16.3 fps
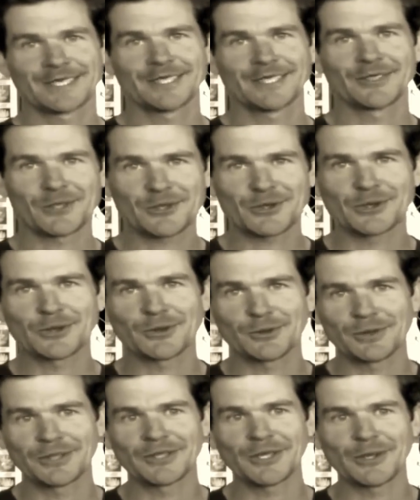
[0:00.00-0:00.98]
the truth
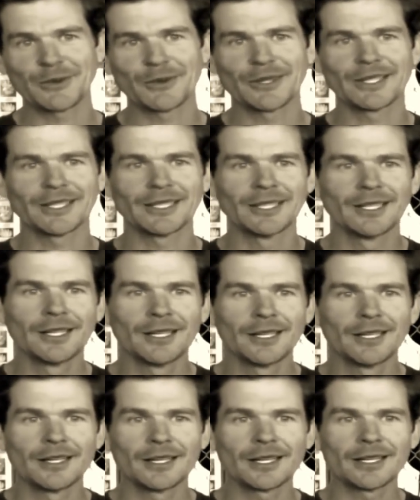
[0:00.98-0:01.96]
will be told there,
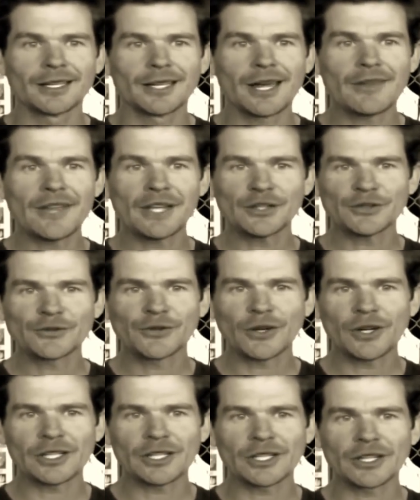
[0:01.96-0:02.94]
and that's
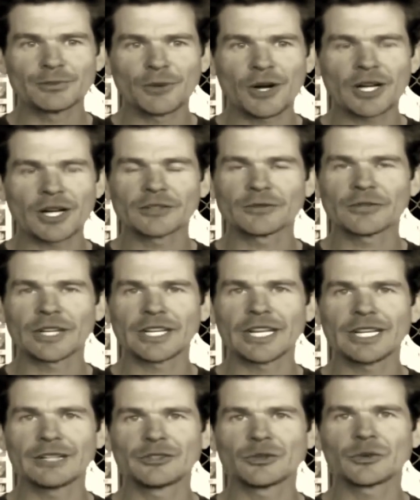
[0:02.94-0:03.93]
fine. You know, it's Mike's event;
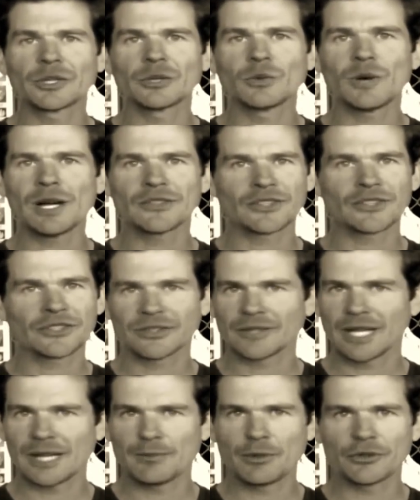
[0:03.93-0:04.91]
he can do what he
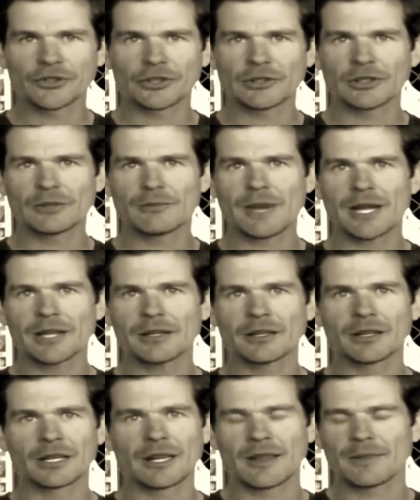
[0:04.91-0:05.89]
wants. He puts a lot of money in
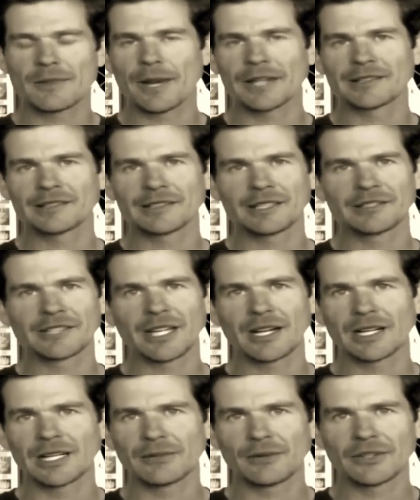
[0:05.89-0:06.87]
it, and basically, Doug
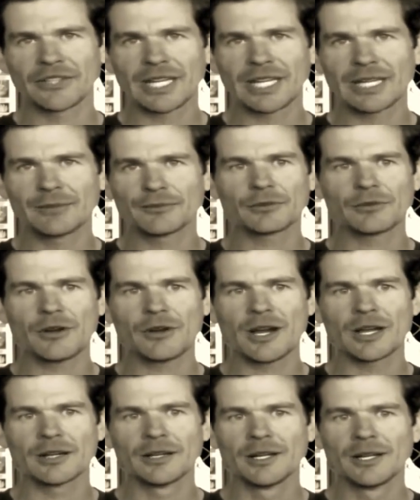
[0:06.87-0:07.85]
and everyone take him for a
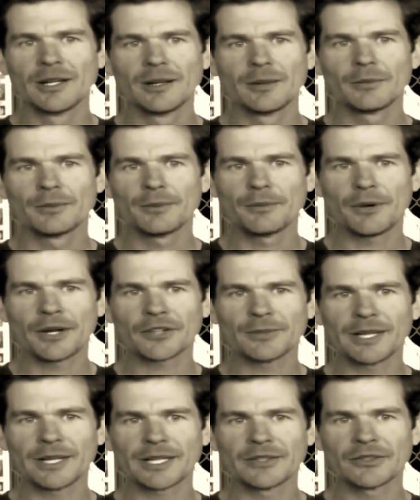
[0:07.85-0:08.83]
ride. But
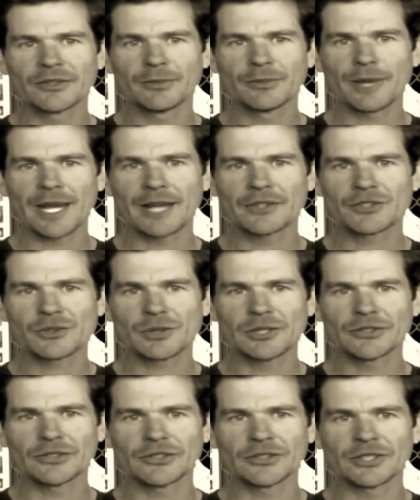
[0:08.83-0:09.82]
Mike's making some bad
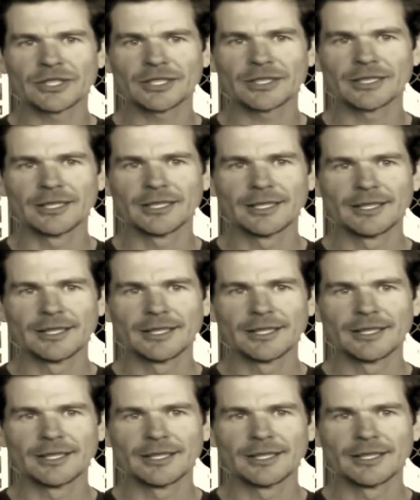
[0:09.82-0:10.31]
choices here